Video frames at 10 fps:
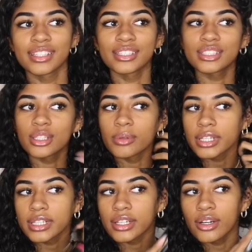So we're
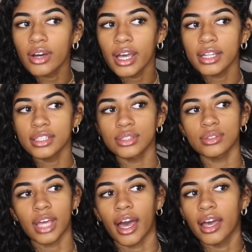gonna go ahead and
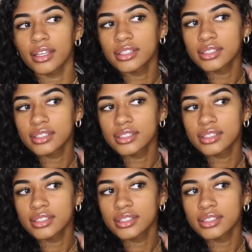do that.